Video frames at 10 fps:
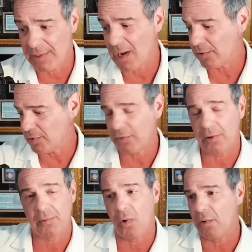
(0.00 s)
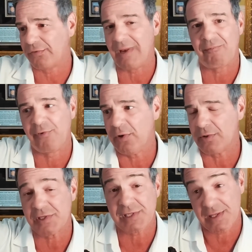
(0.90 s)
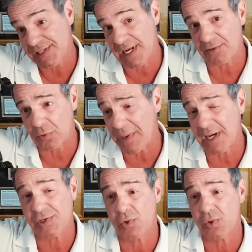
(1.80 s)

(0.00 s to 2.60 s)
Now, you could go a step further and say the central banks,